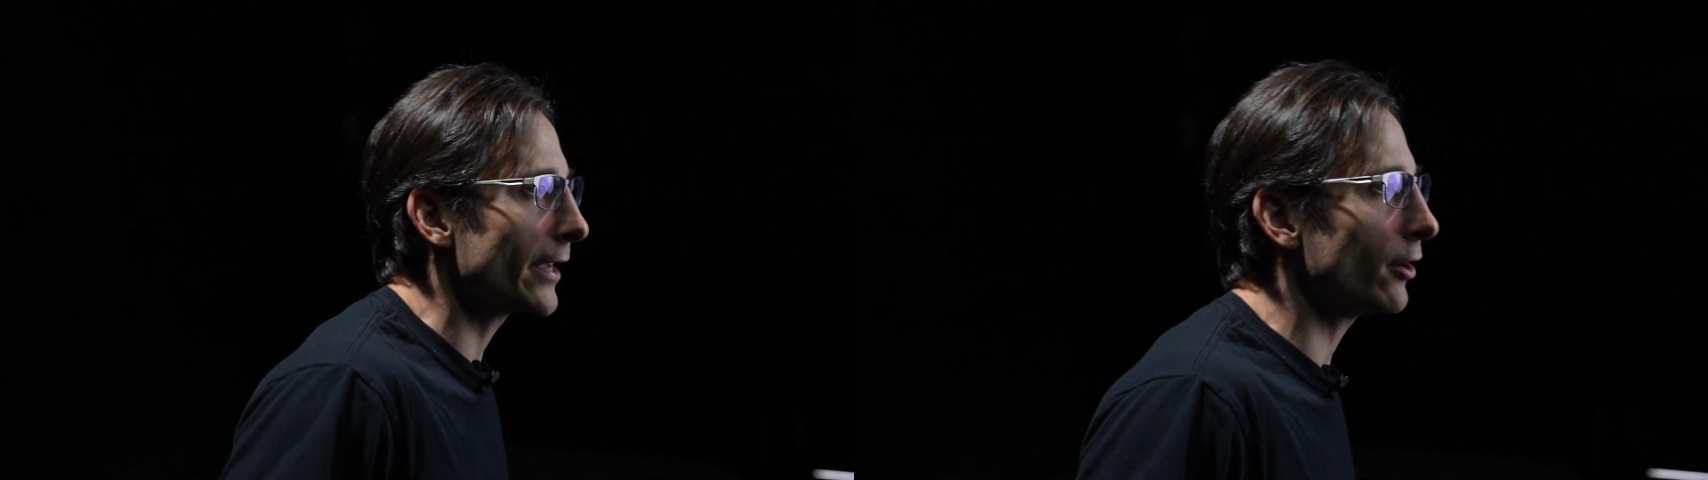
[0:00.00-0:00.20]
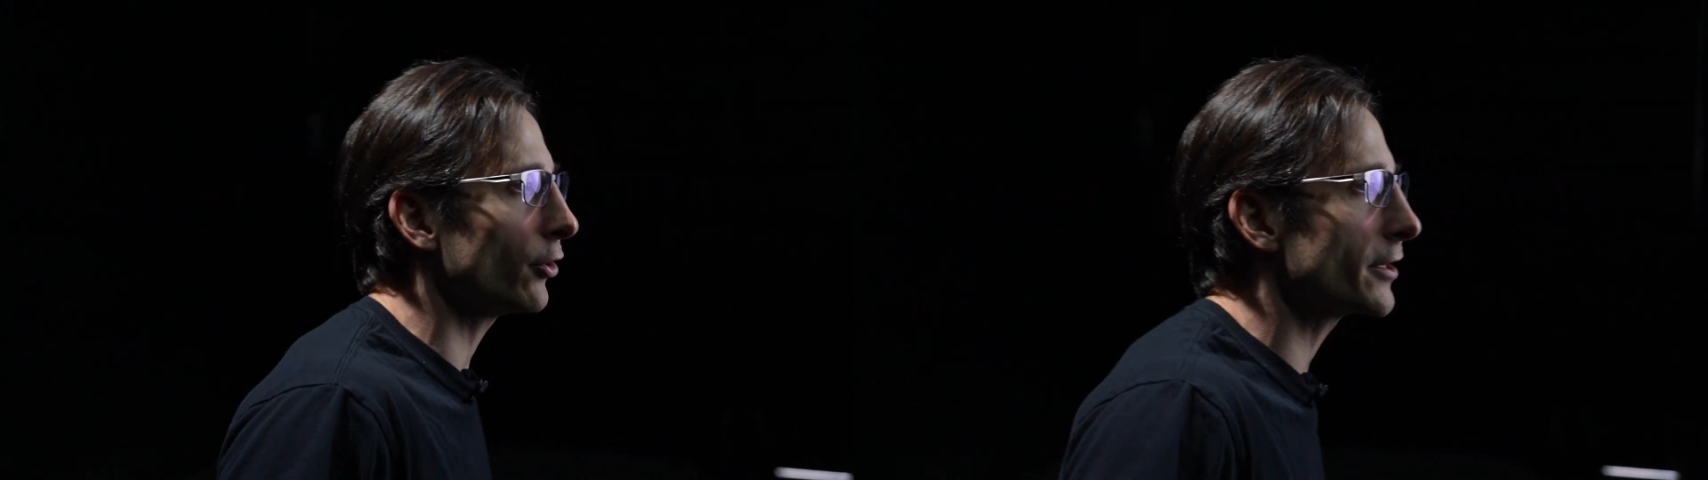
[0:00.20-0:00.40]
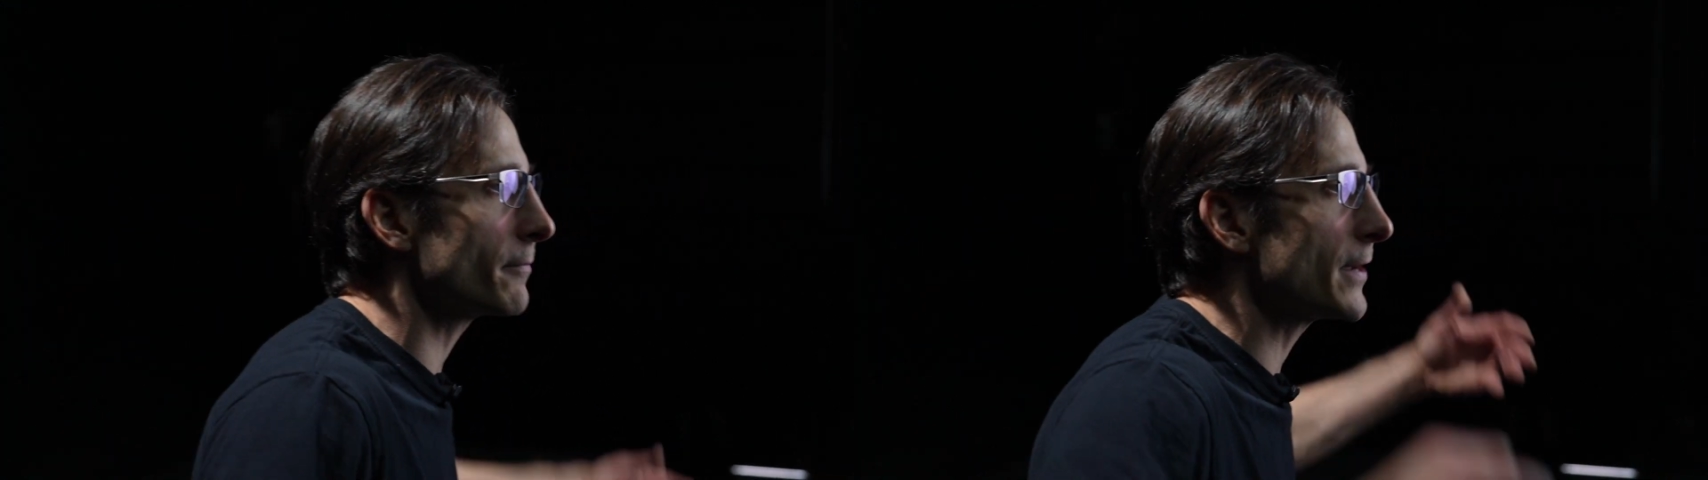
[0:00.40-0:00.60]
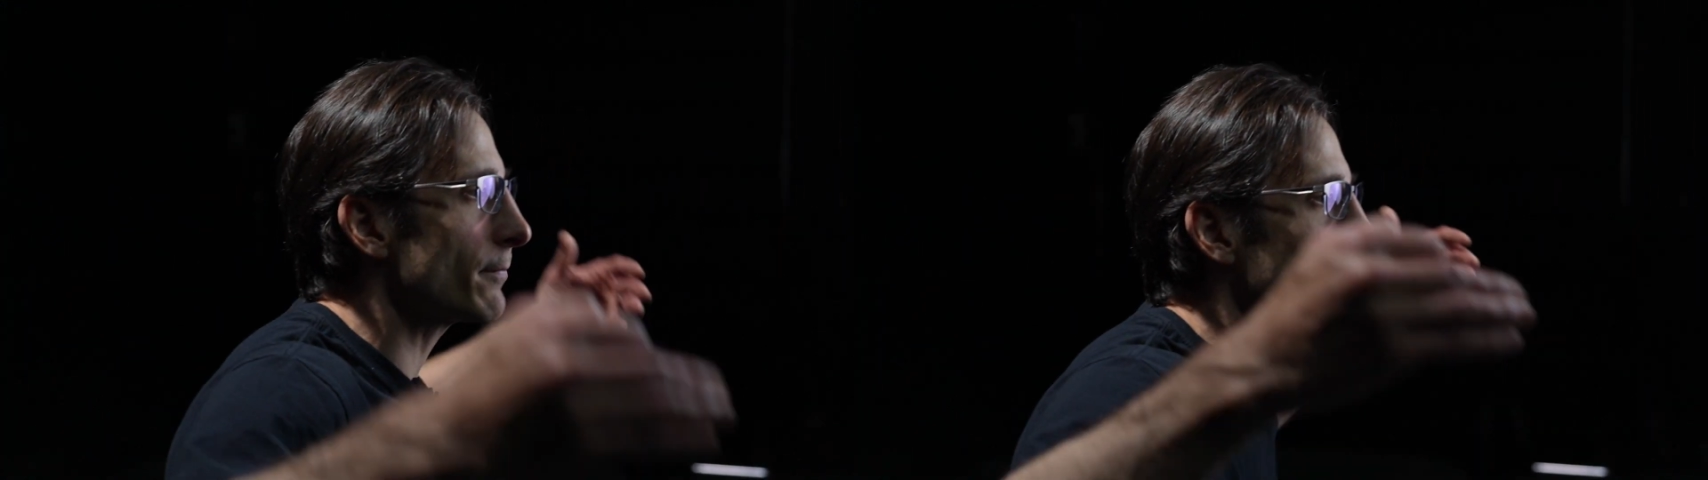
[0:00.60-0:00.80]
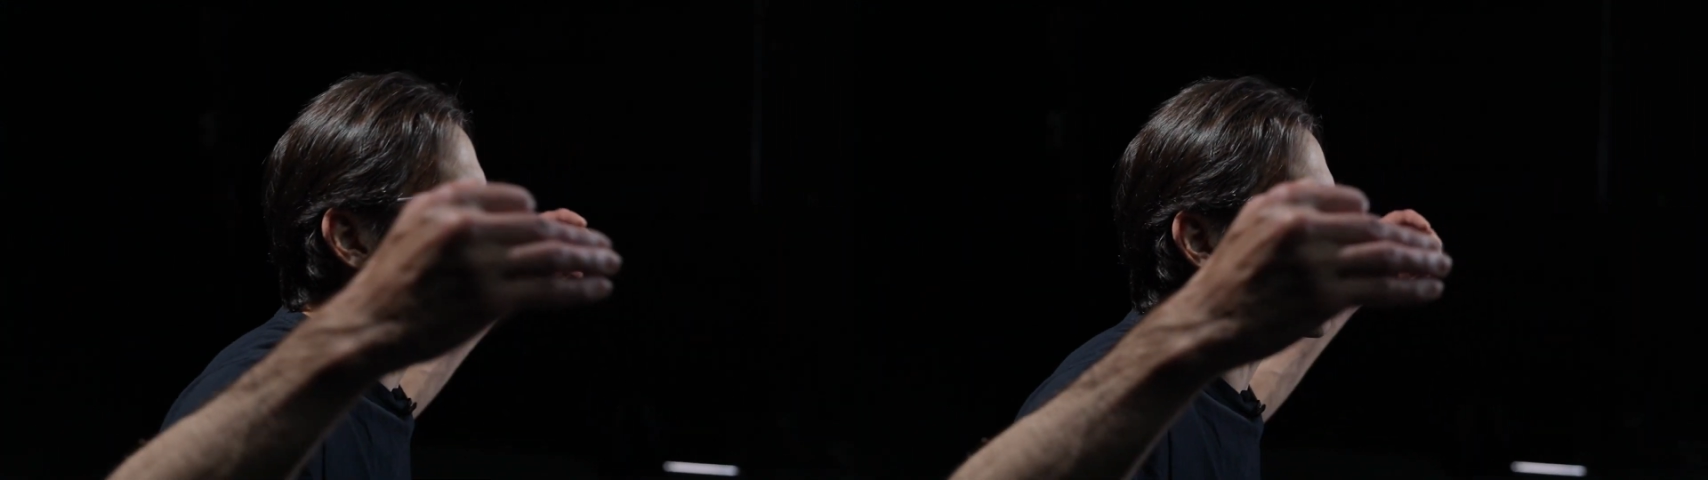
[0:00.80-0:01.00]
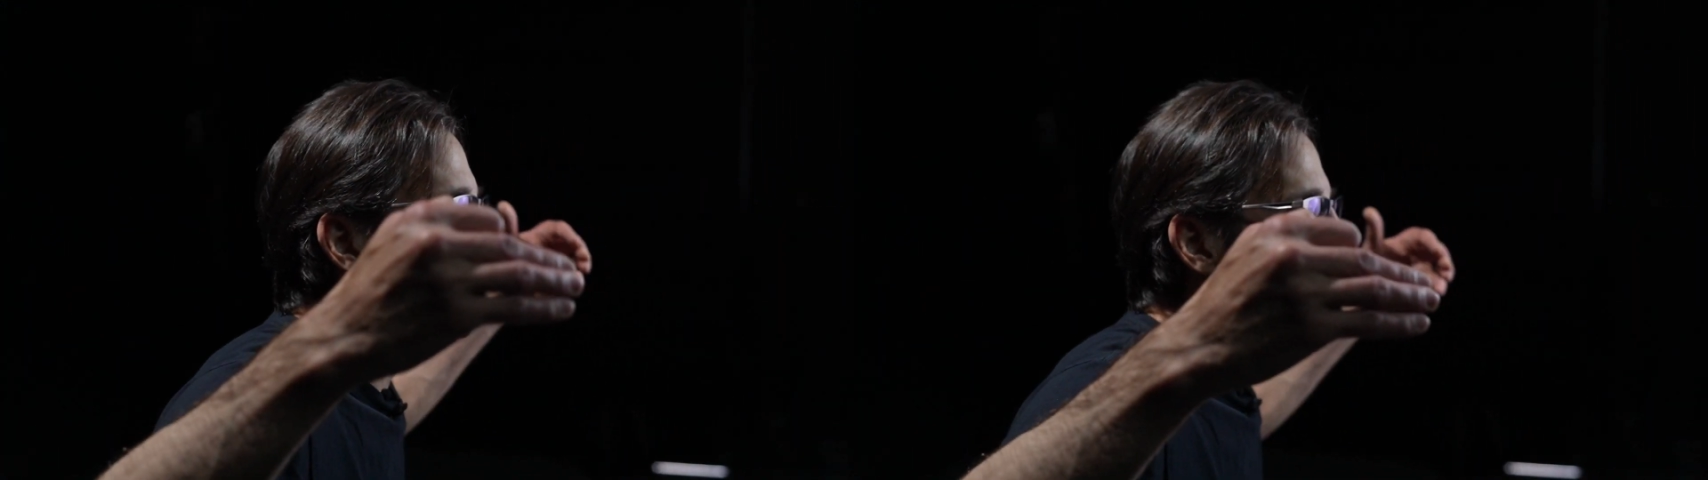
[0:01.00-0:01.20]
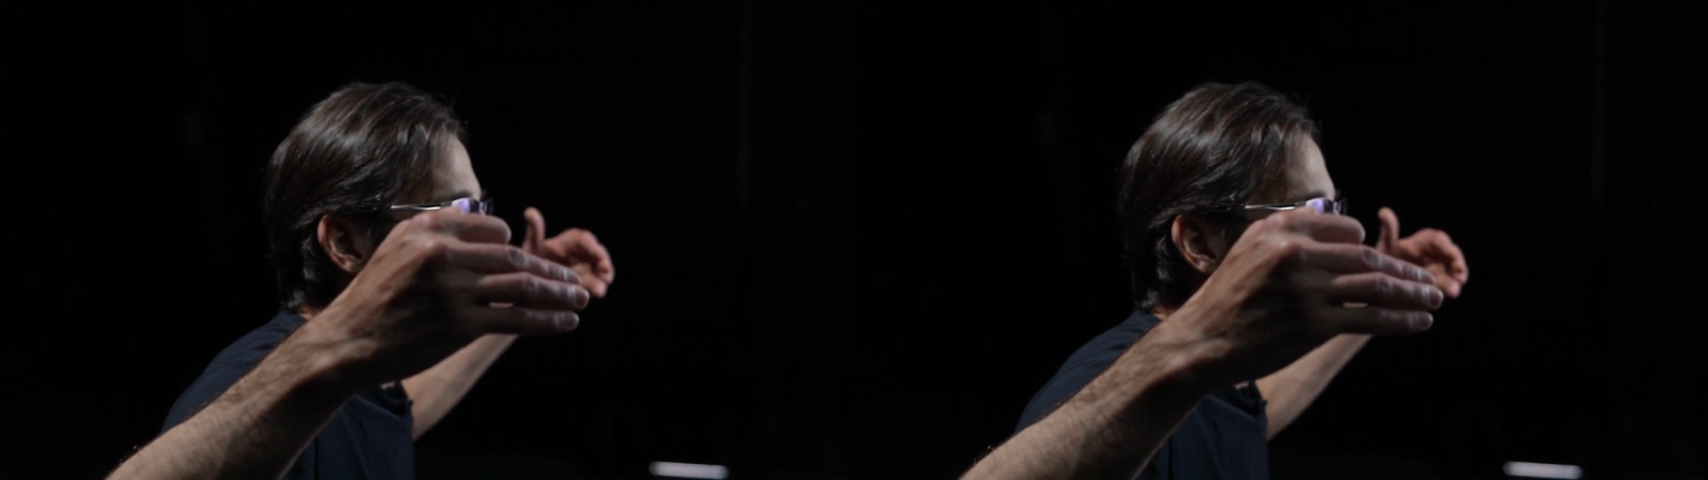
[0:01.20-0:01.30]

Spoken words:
and only the people who are,